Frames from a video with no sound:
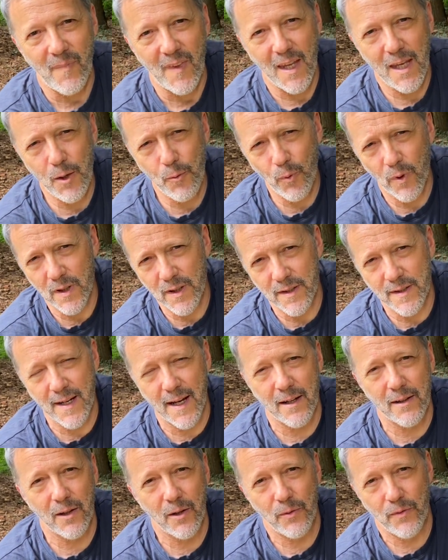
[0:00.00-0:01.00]
he wanted to
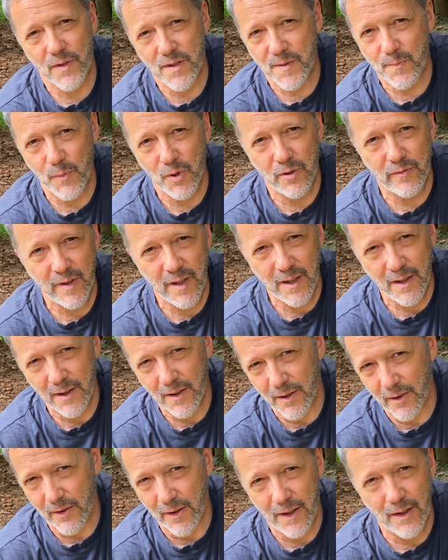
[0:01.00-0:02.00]
download this movie,
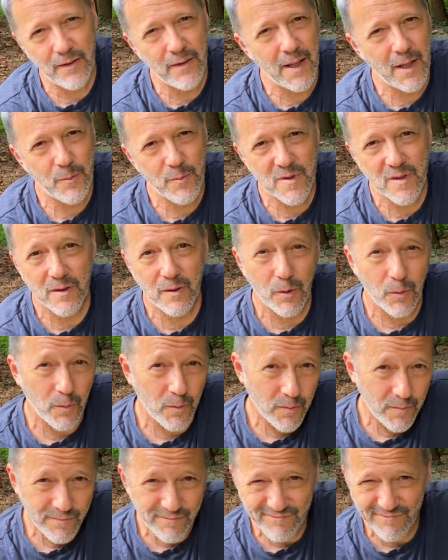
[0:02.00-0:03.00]
and our internet was a
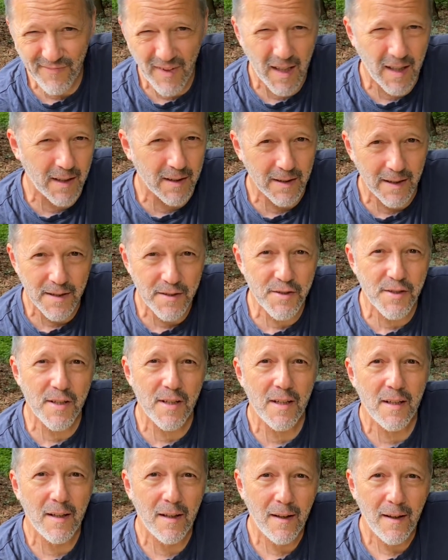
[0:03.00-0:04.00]
little
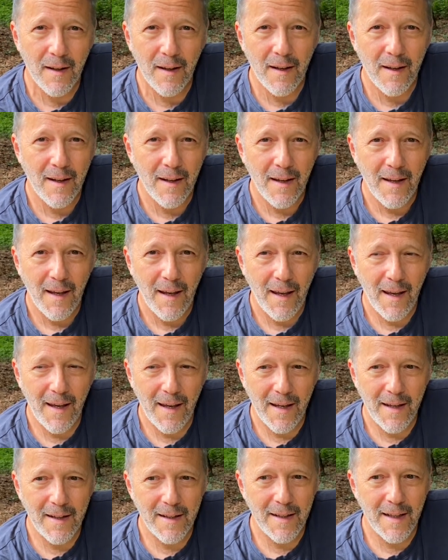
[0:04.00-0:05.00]
glitchy,
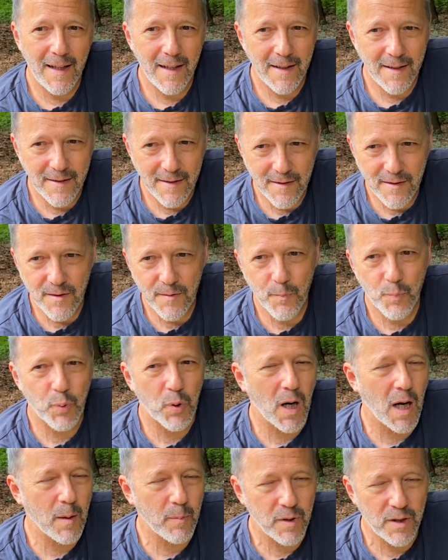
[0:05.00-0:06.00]
and it
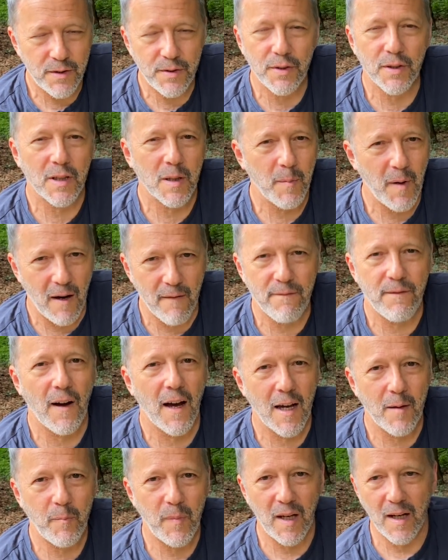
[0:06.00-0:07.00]
probably took about
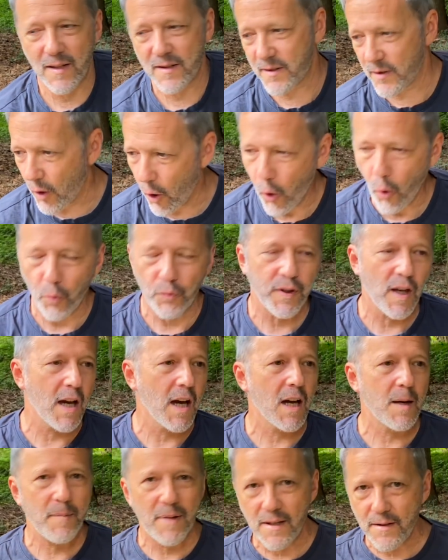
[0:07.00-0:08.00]
5 minutes, and the whole
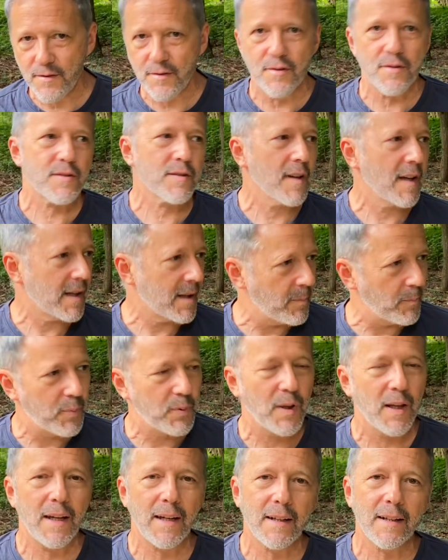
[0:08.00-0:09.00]
time he's just like
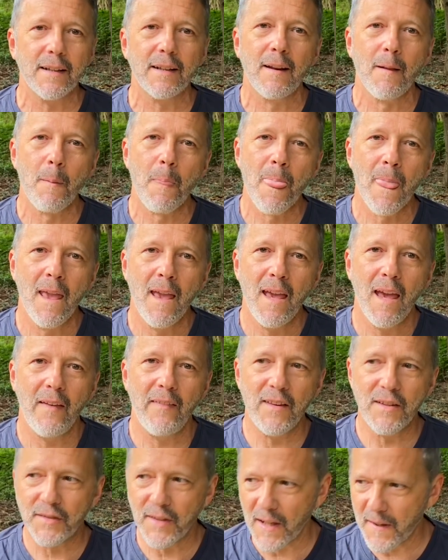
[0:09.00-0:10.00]
complaining,
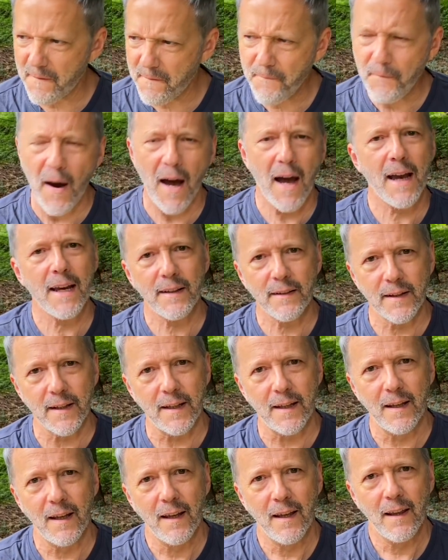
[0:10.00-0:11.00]
and he's like,
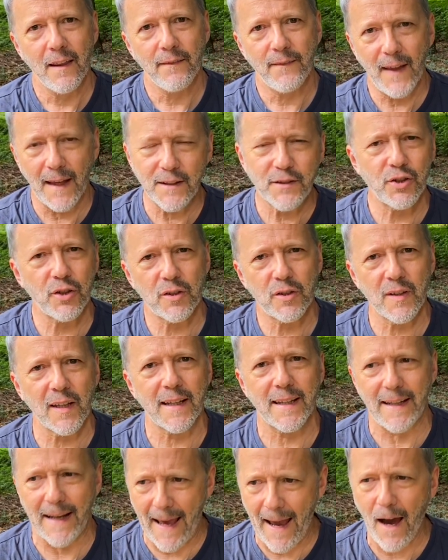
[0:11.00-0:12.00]
finally, that took like
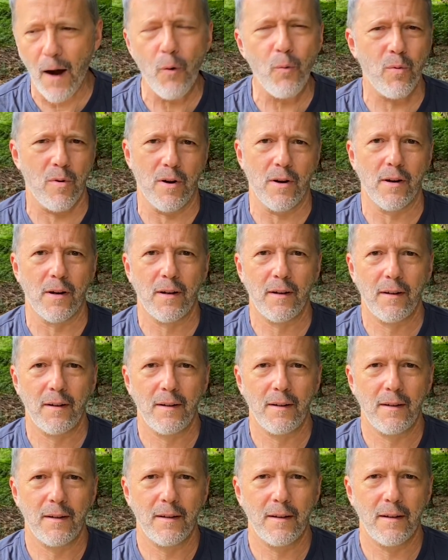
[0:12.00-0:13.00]
an hour.
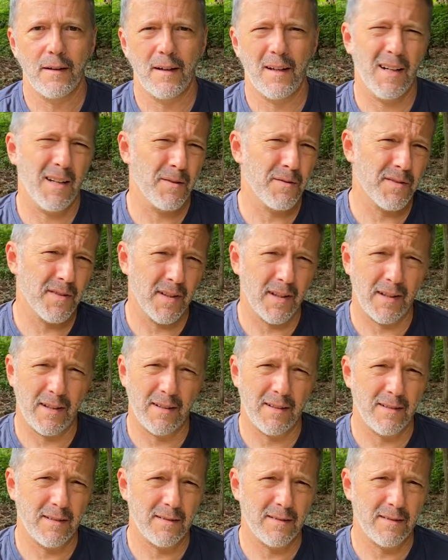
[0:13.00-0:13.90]
And I was like,